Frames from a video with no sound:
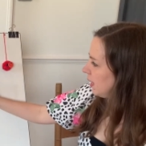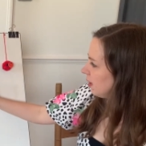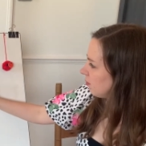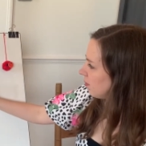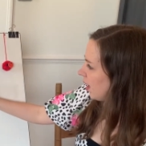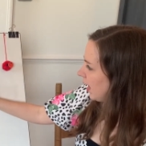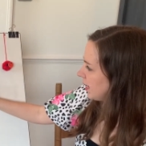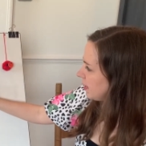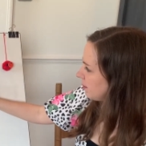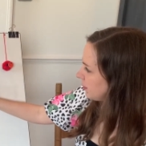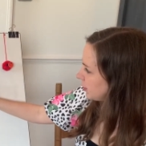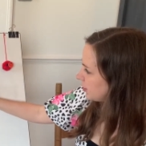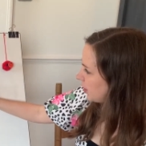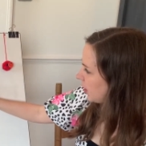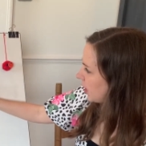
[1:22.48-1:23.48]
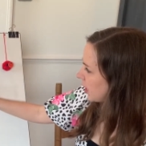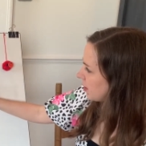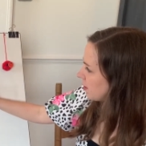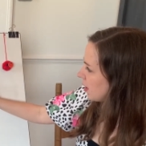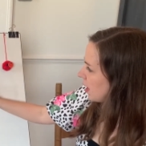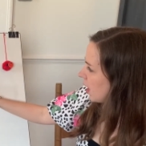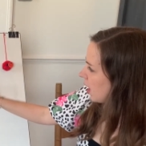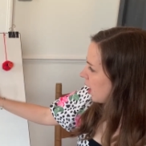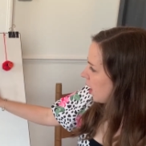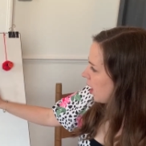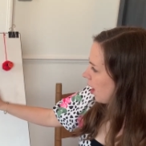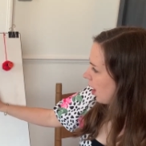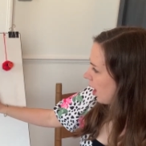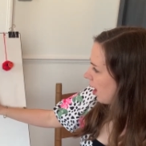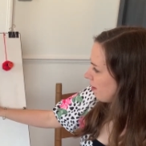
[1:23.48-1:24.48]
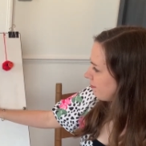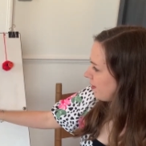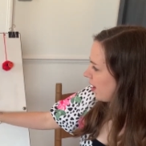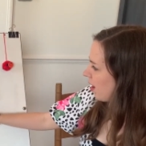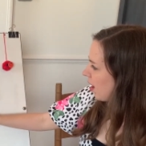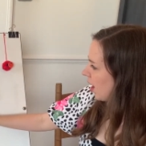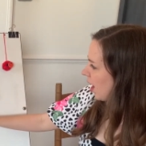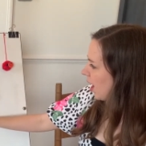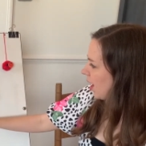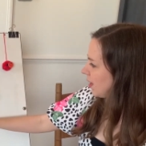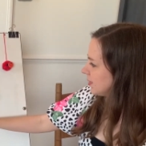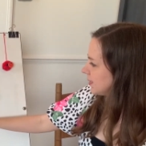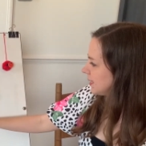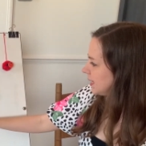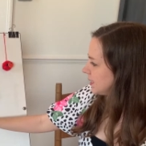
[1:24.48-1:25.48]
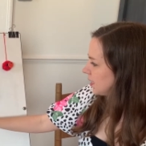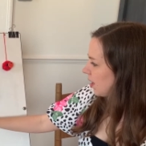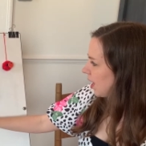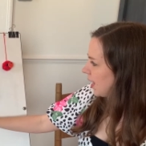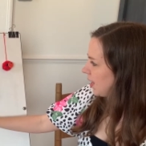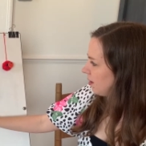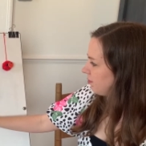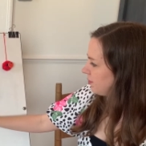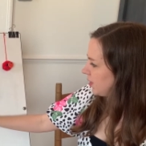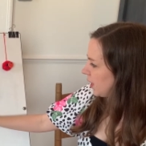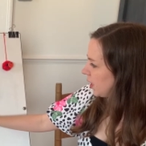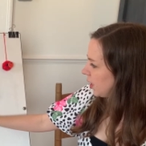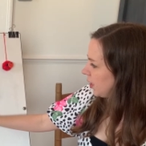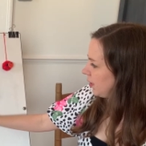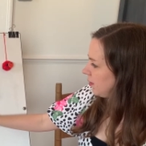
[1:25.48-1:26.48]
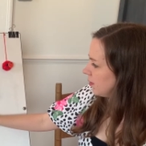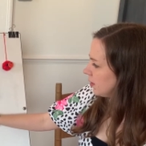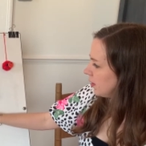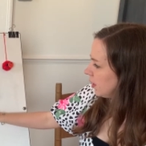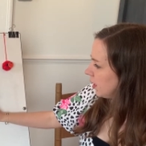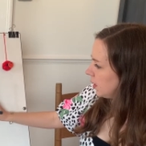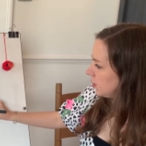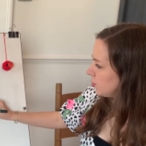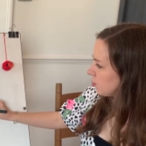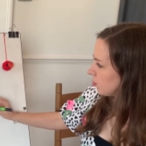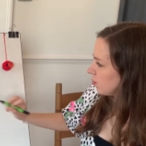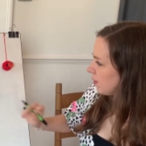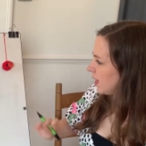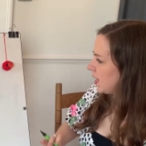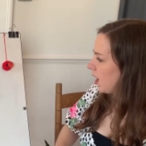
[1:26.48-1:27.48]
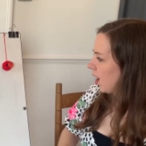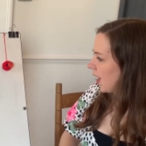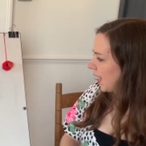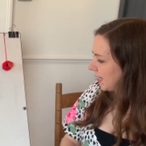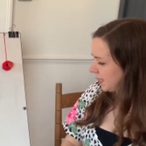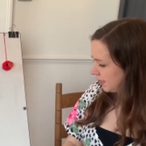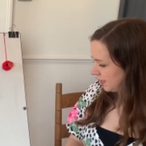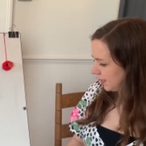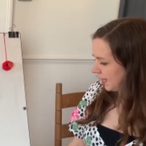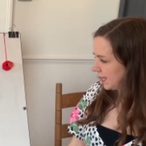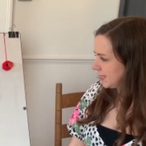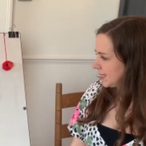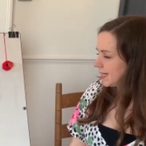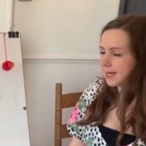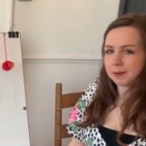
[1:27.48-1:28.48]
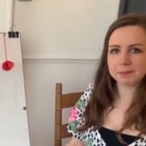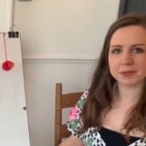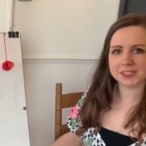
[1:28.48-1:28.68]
Right, number two, half a heart says I love you, draw a line, it's the number